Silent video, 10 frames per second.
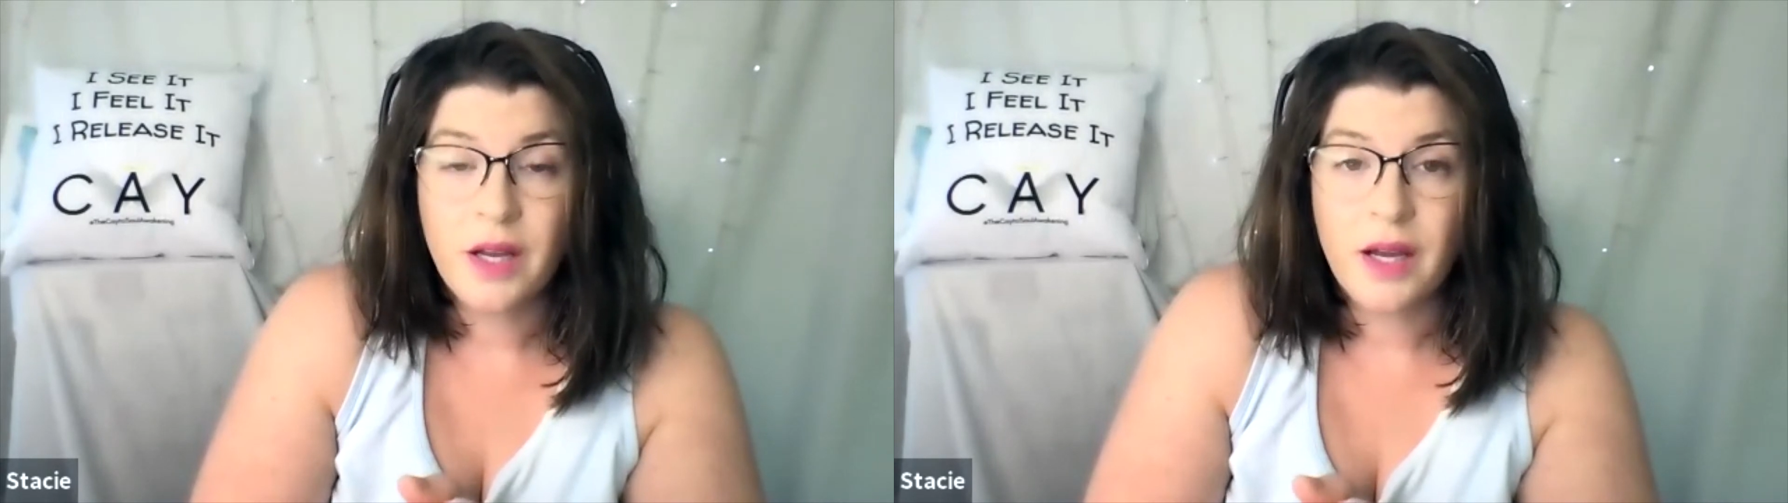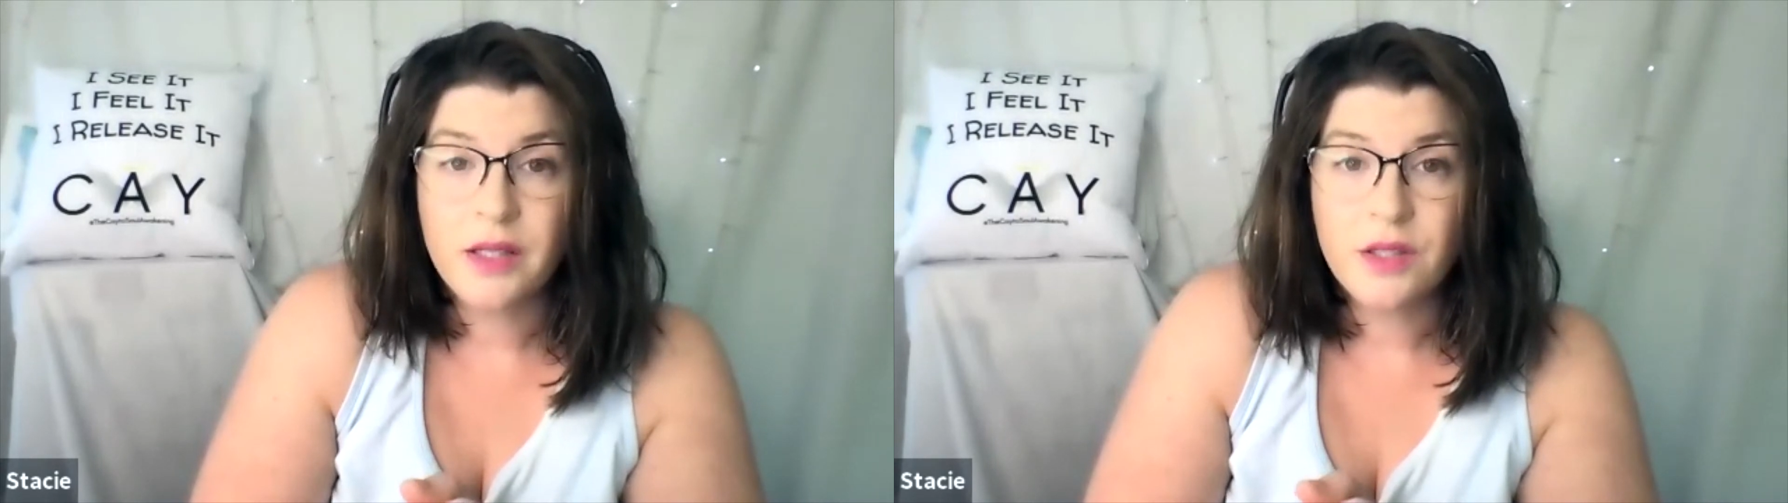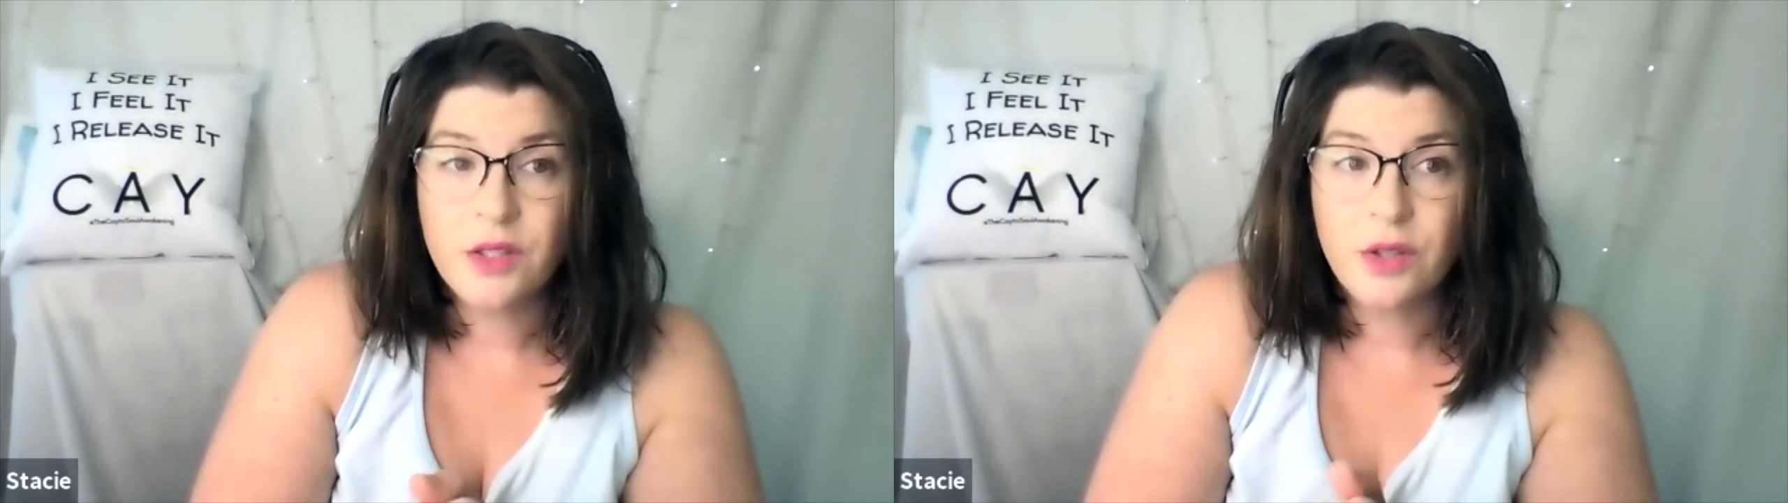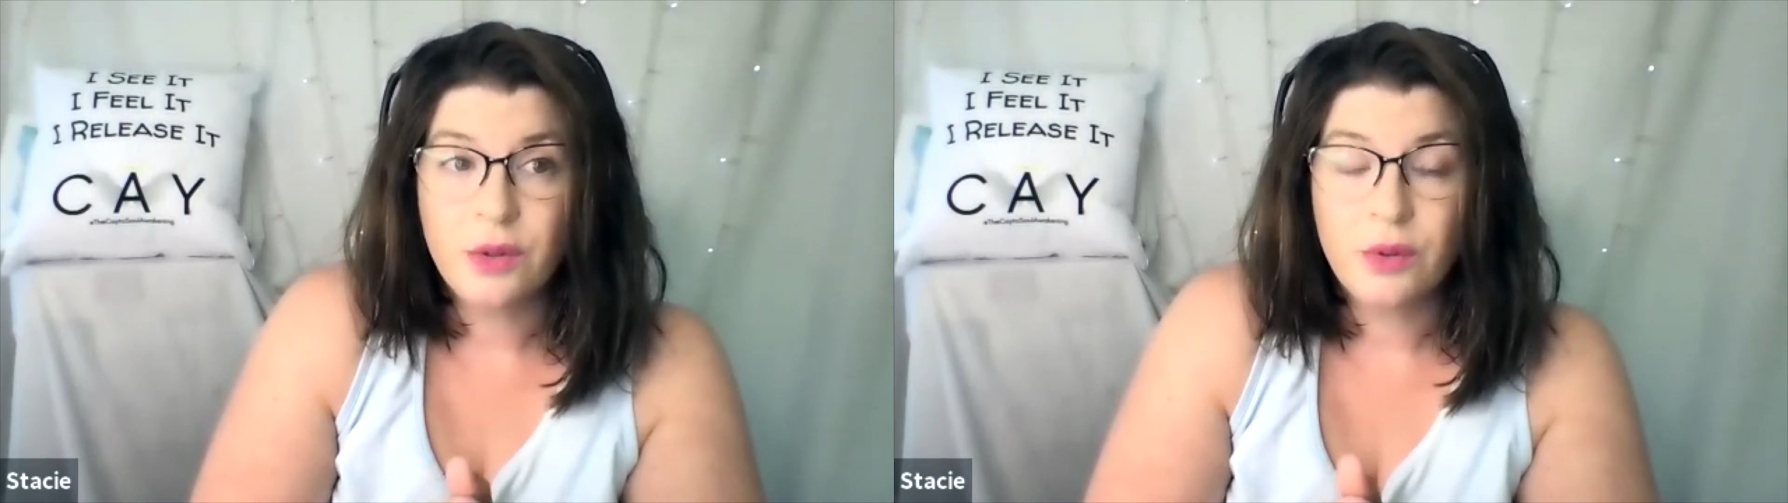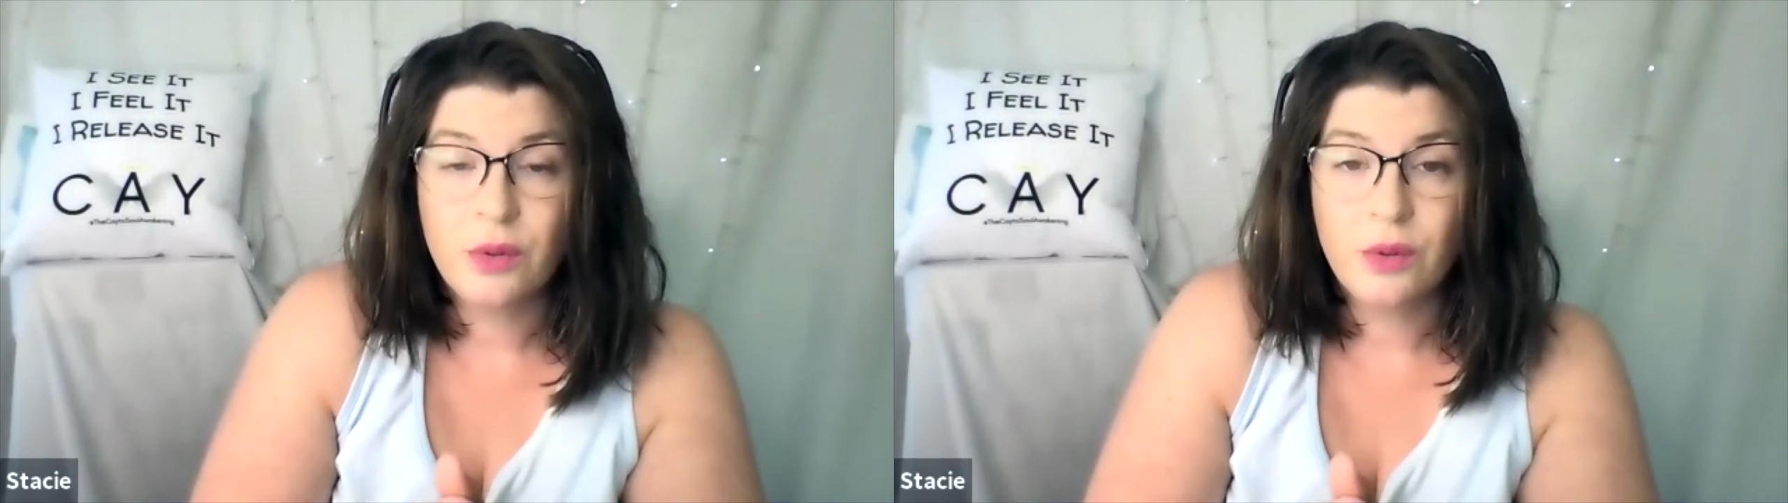guides
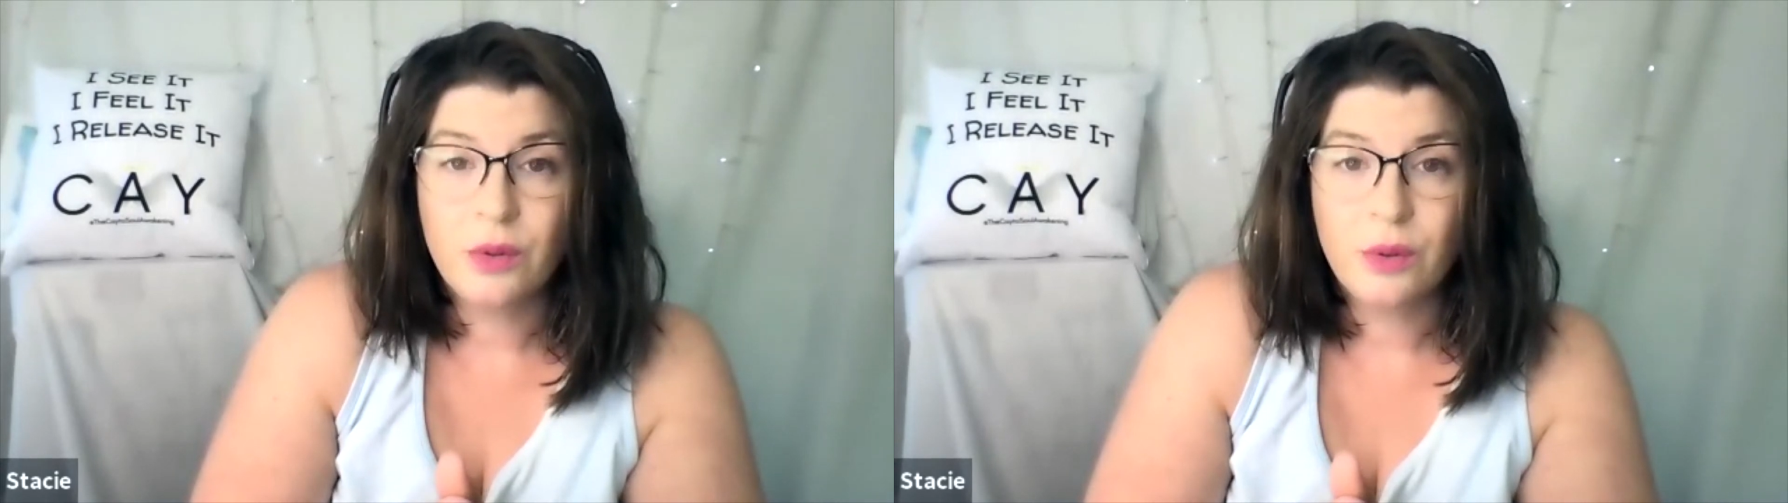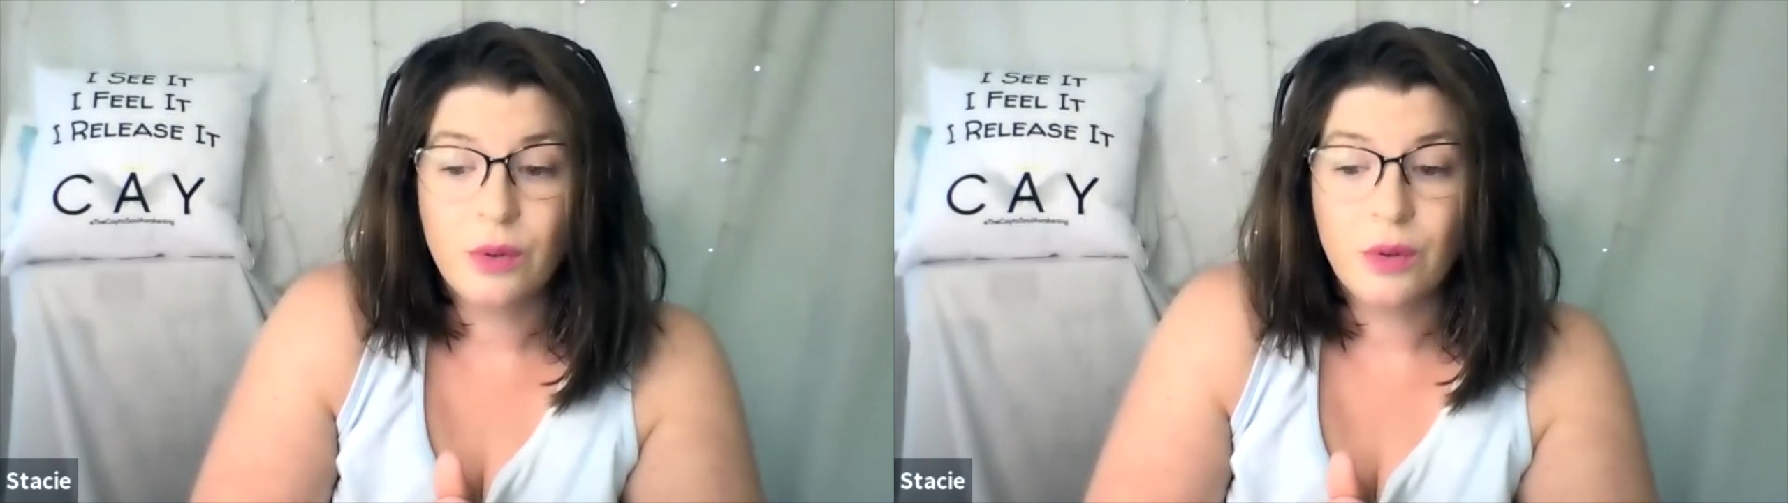who